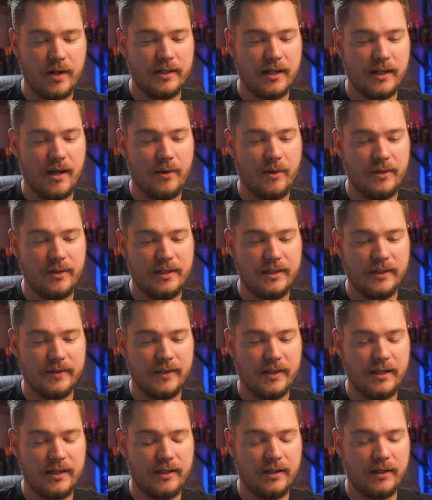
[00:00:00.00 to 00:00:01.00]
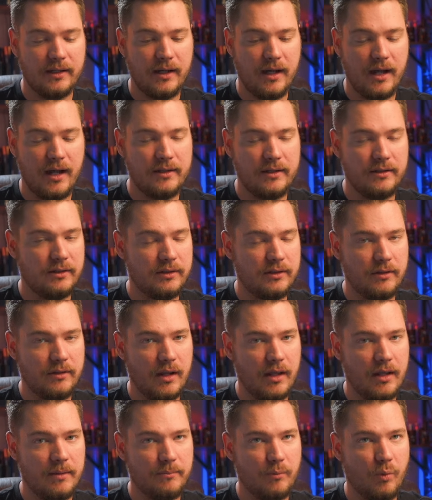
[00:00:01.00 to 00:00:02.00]
right now is like, I
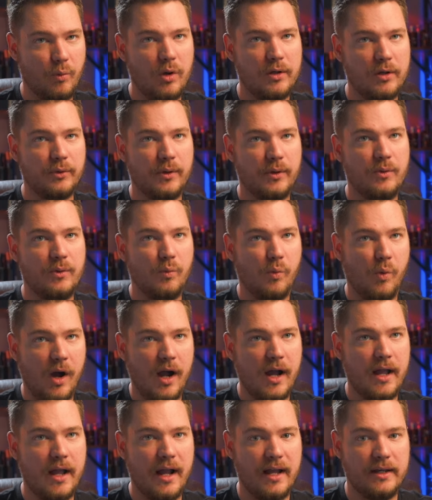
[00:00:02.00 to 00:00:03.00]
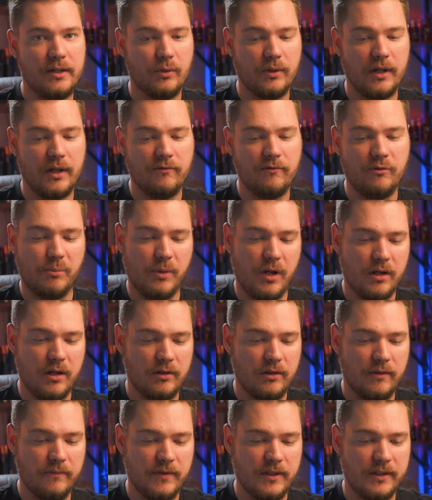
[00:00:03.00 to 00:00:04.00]
am wondering why I don't have a
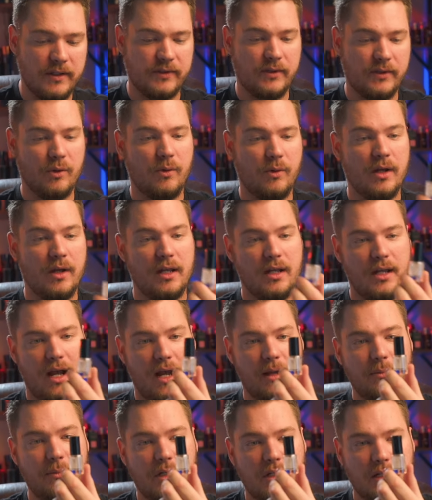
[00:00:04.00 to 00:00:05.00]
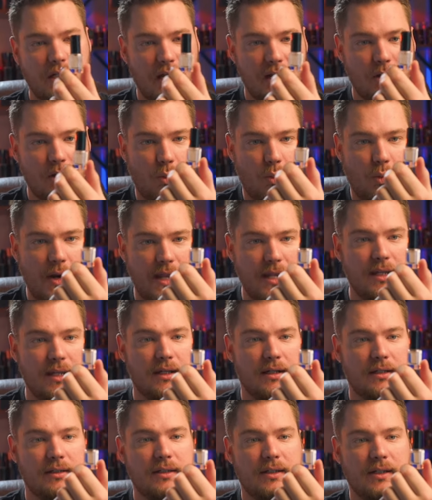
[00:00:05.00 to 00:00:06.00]
bottle of this. So I'm gonna kind of
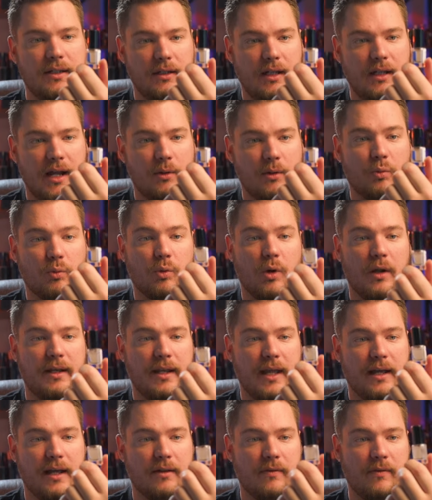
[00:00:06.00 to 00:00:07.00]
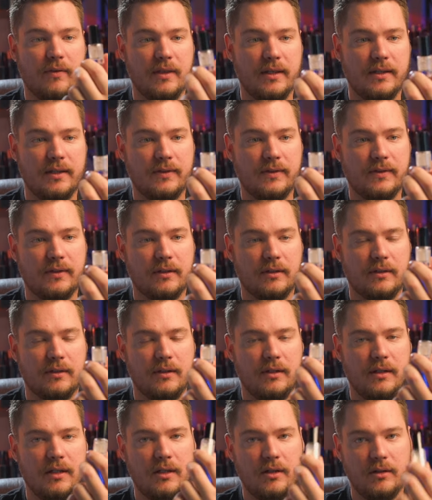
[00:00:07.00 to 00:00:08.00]
wait until I run out of this
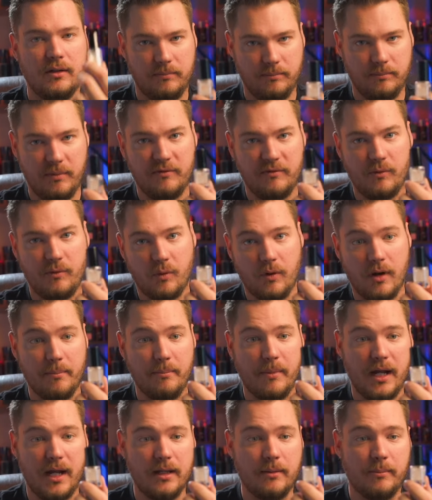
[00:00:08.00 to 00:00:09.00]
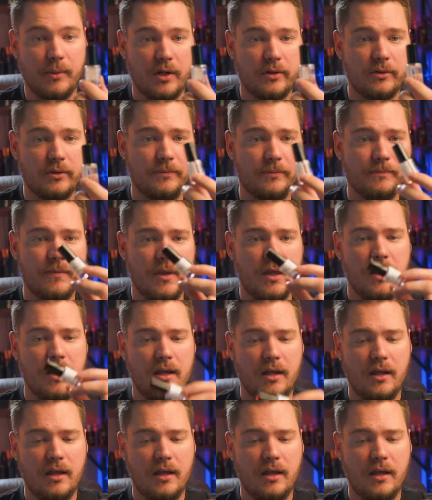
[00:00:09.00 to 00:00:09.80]
in before I buy a bottle.